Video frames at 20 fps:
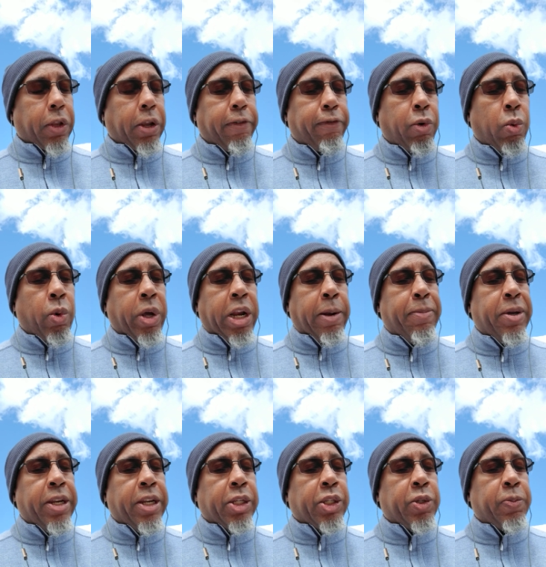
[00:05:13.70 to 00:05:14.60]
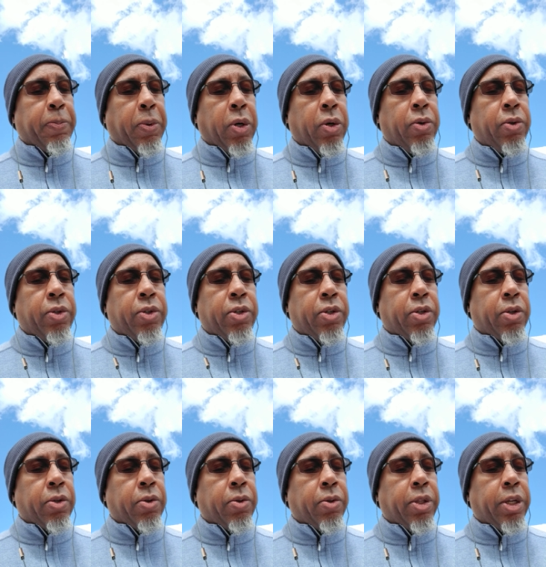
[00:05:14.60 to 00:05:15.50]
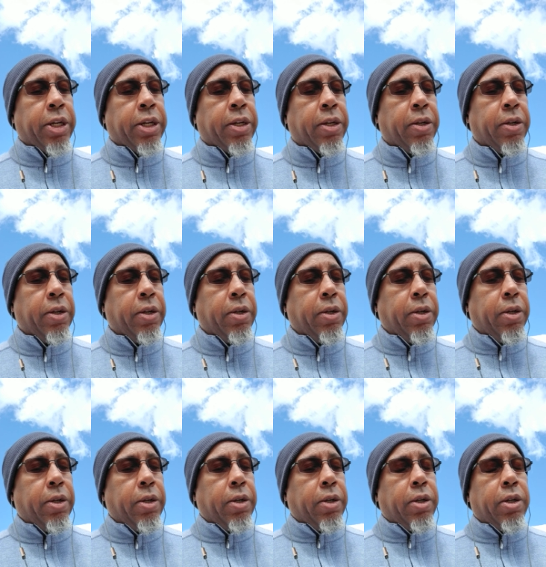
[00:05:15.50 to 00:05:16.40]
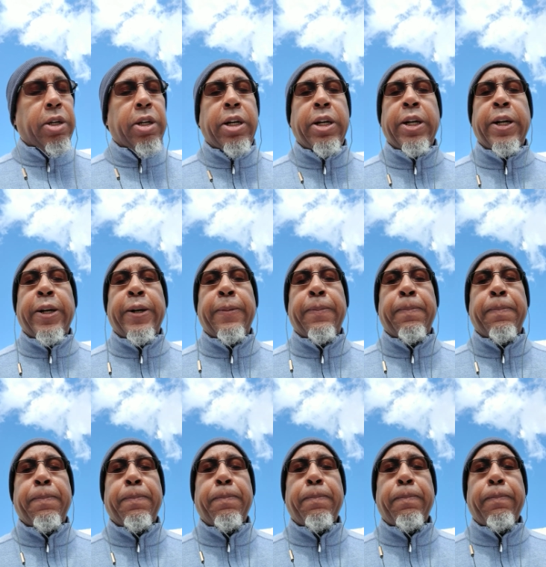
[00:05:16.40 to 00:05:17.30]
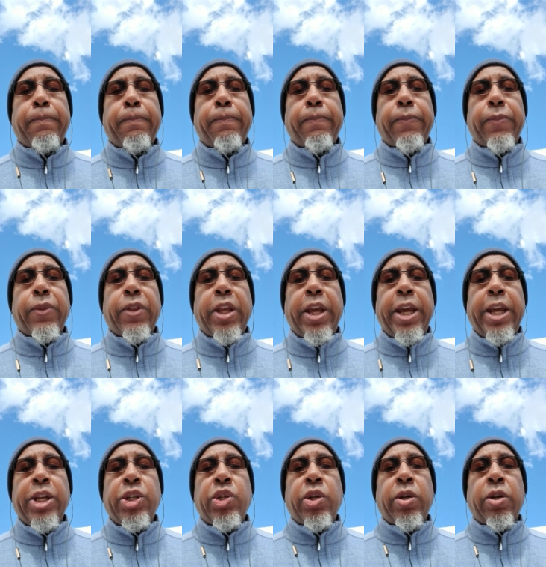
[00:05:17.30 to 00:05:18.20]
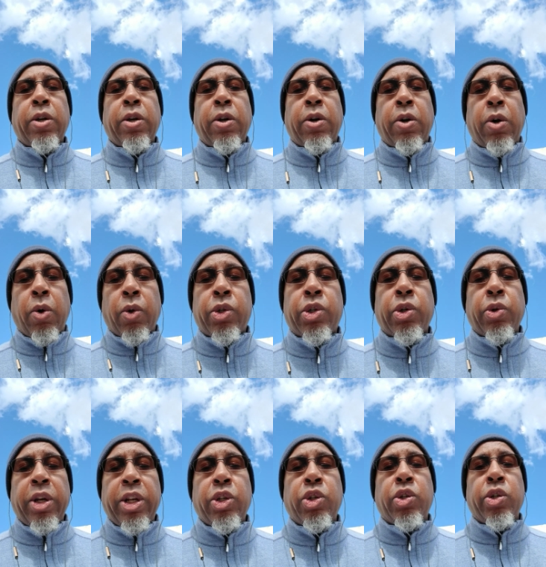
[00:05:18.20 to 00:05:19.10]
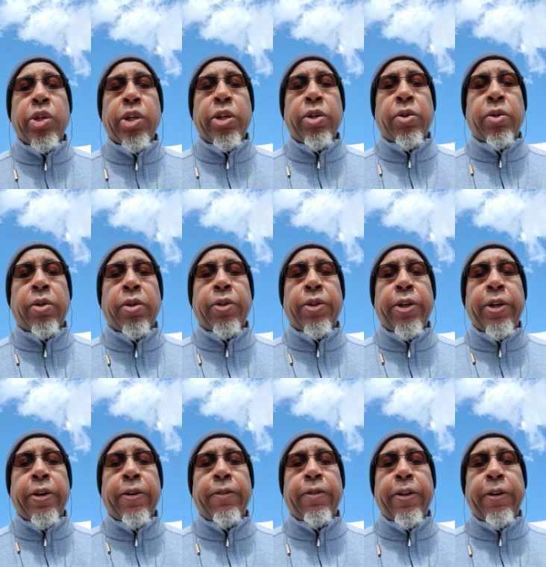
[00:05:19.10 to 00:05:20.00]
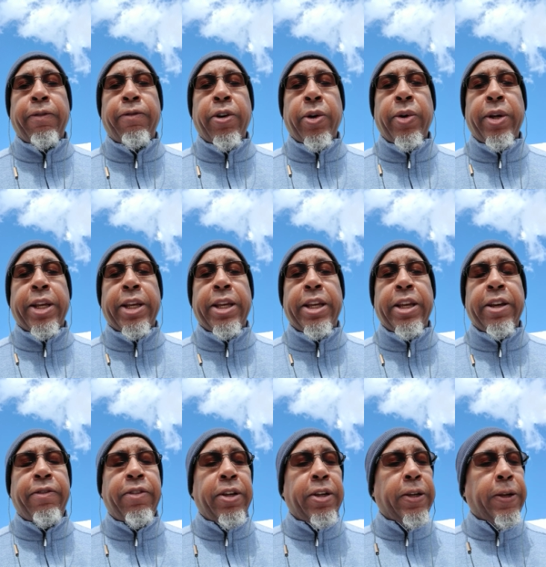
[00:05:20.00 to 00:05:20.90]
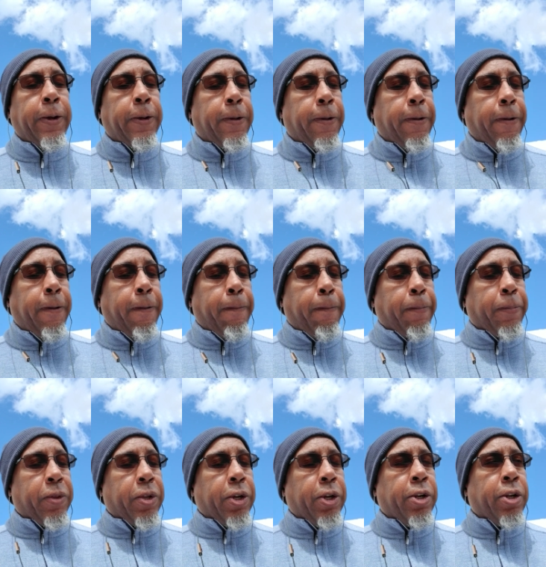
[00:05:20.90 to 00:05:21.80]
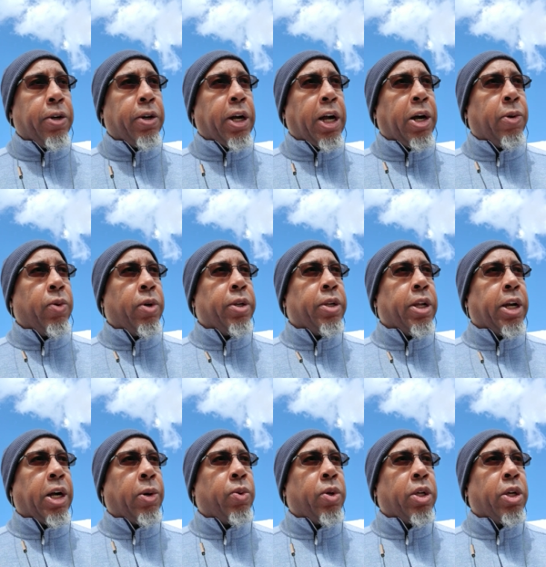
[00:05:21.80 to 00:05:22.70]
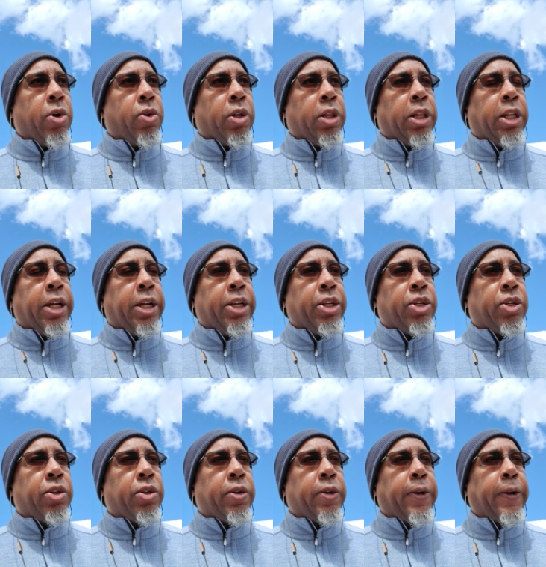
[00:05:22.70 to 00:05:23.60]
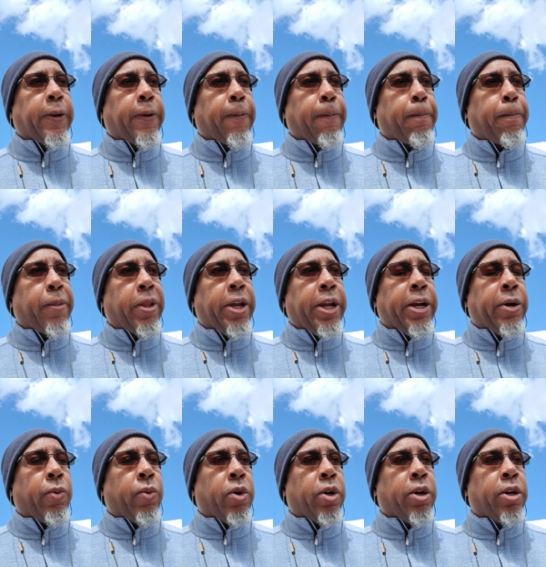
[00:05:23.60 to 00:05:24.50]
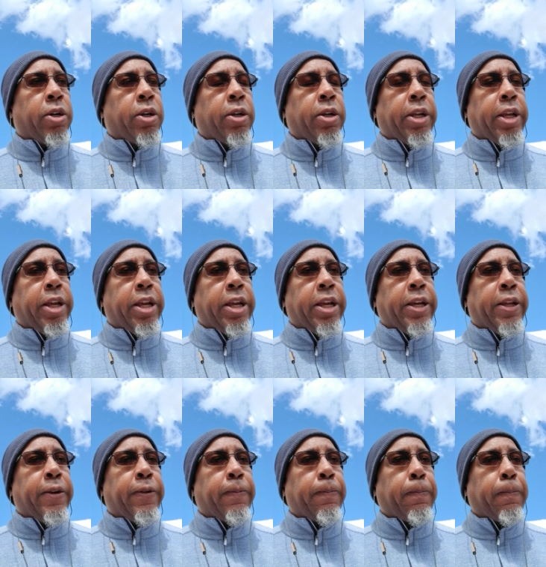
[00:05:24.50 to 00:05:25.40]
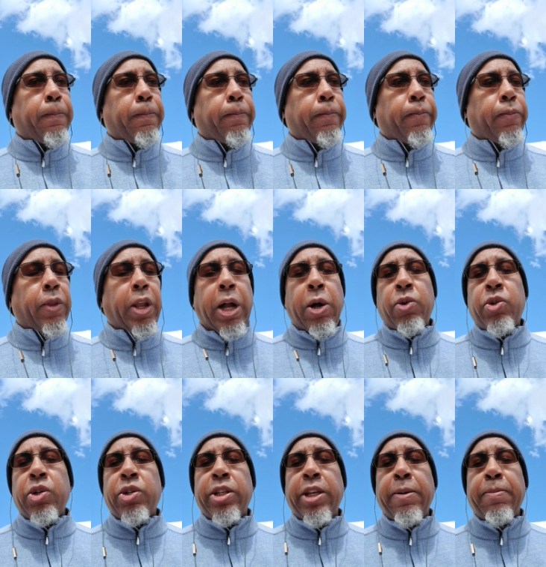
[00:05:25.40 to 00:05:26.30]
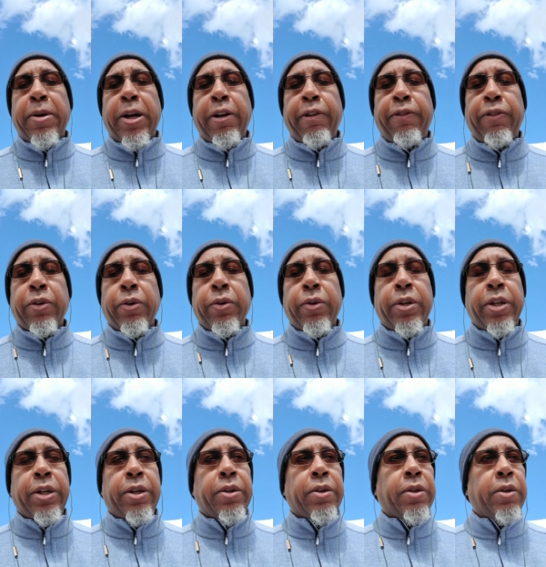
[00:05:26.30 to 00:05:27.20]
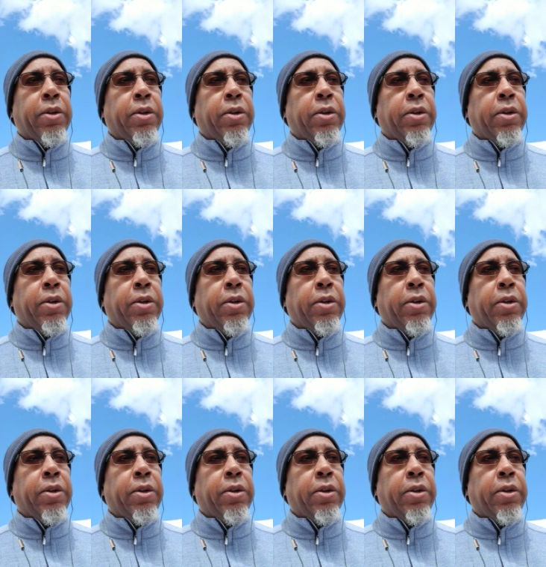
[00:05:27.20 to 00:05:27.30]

from what I've been exposed to, the um, Asian culture in general, they're they're very giving. You know, I would I would go to lunch at work and I would just eat my food, and